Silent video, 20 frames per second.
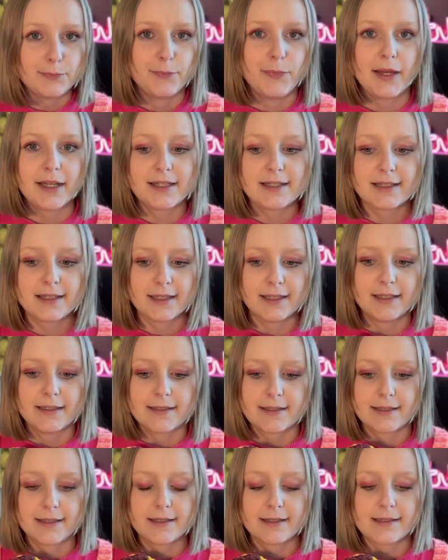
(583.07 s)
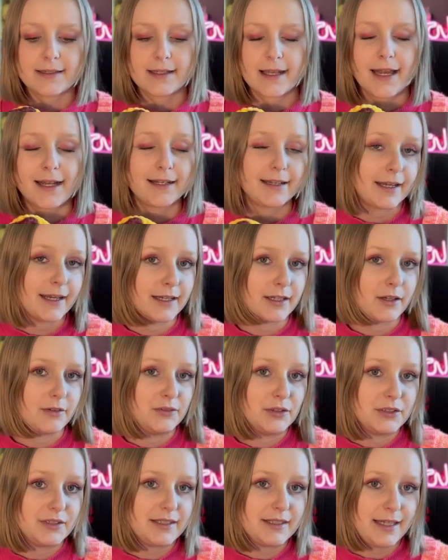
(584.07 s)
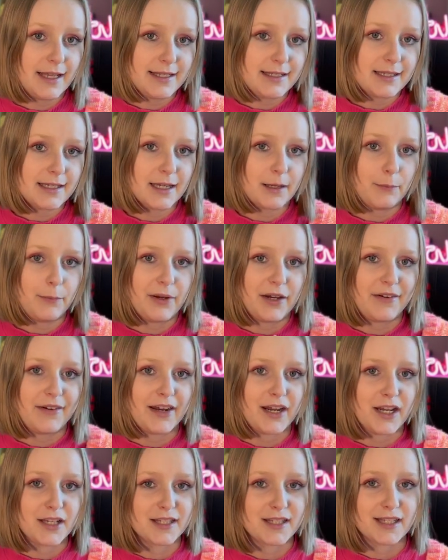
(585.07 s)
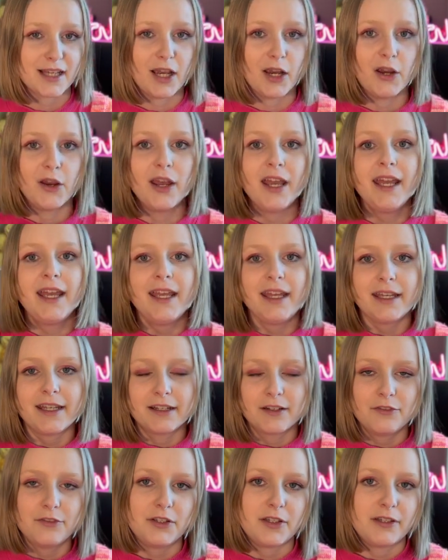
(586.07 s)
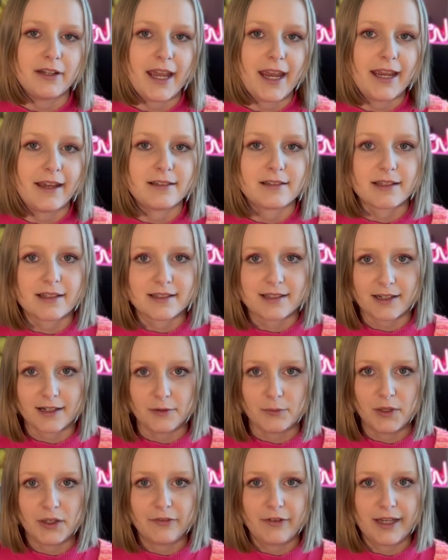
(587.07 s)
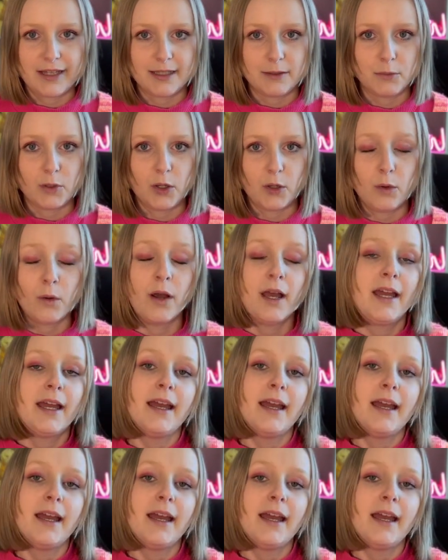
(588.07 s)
but it is at the end of the testing period, so in a few days it's gonna be available.